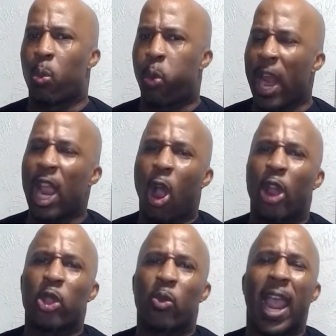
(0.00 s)
where are
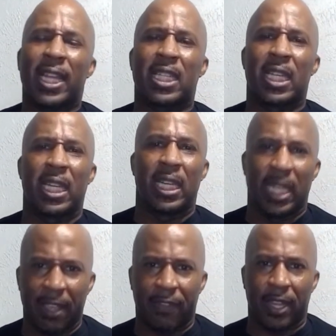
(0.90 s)
you actually
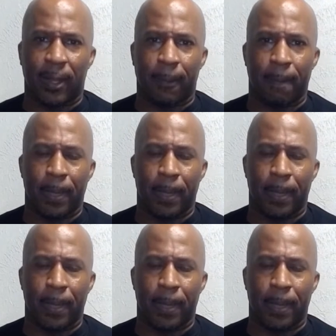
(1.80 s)
living?